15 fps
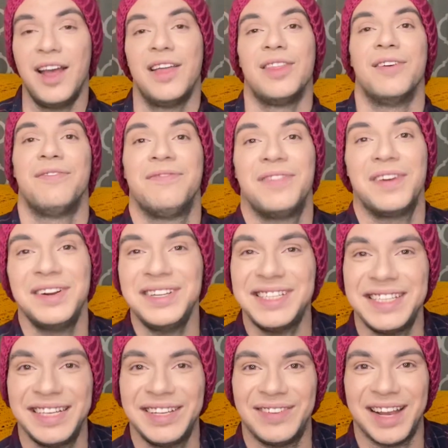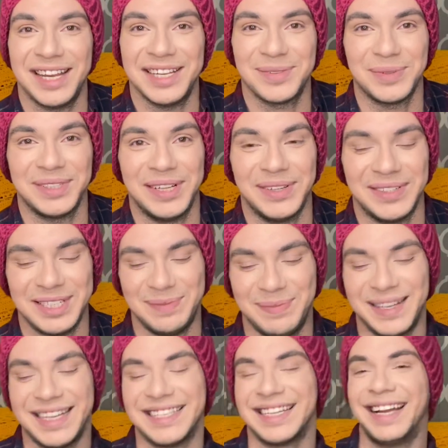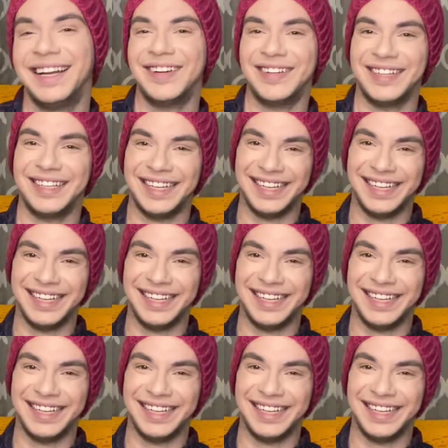The first thing you guys will notice, because I heard